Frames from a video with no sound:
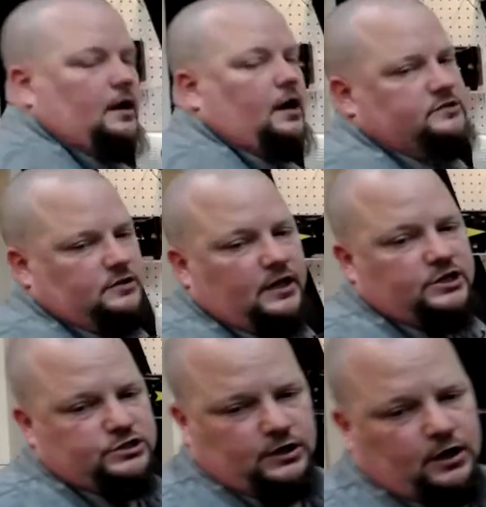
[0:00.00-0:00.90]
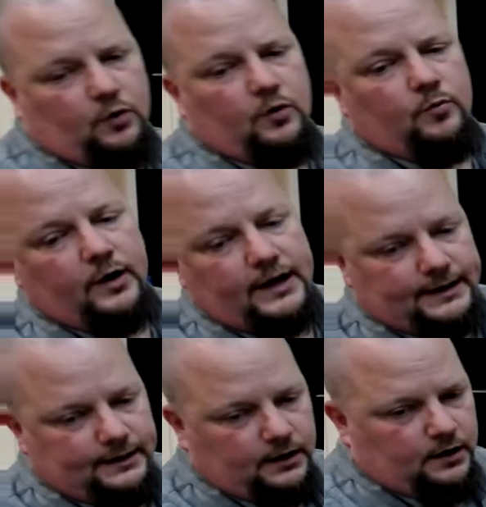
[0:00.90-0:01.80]
oscillation go
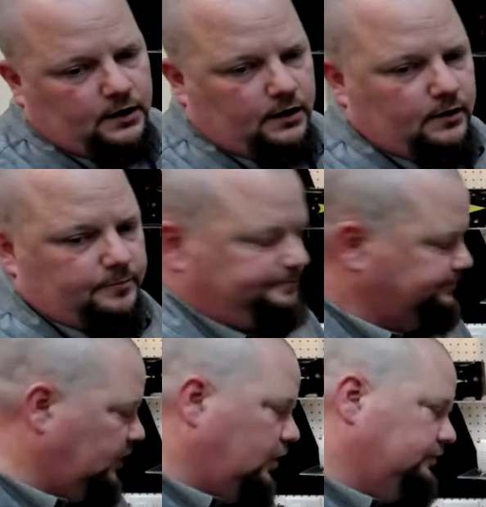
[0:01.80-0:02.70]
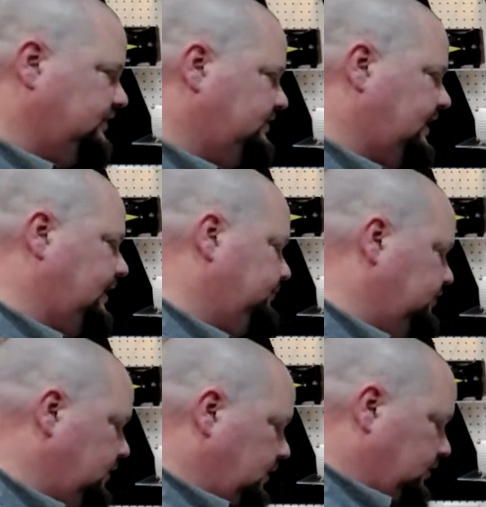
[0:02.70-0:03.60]
away. Oftentimes,
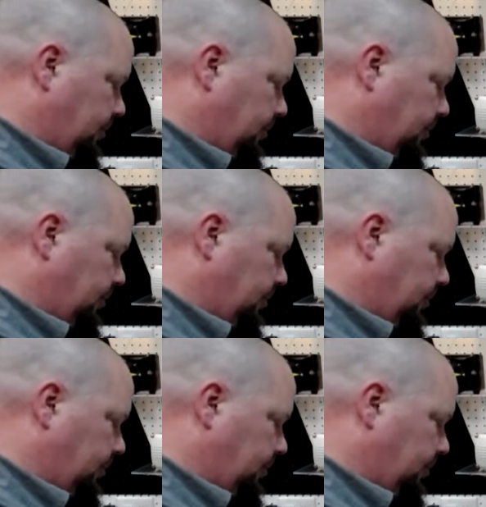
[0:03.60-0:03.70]
the